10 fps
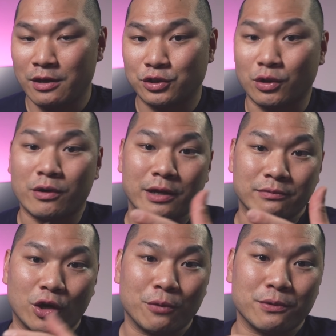So alright,
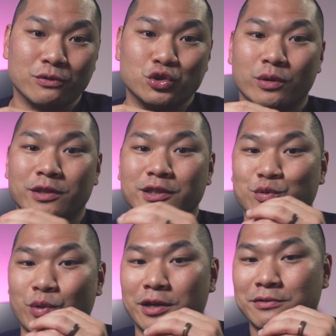I hope you enjoyed
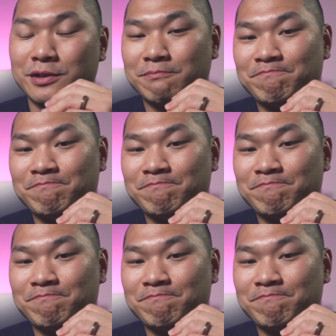this round.